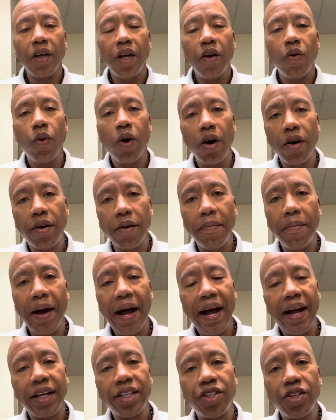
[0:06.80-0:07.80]
Welcome
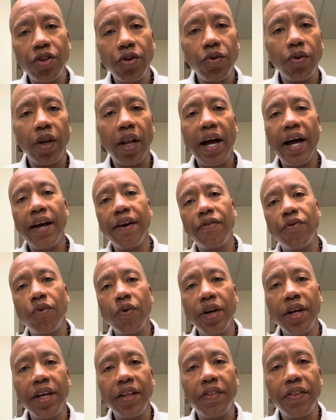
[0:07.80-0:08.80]
back to Life
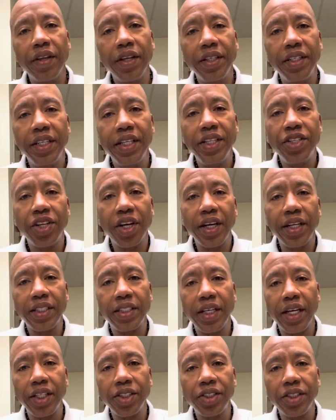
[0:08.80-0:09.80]
with DJ
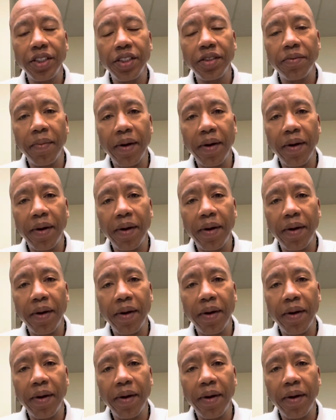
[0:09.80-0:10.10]
Sessions.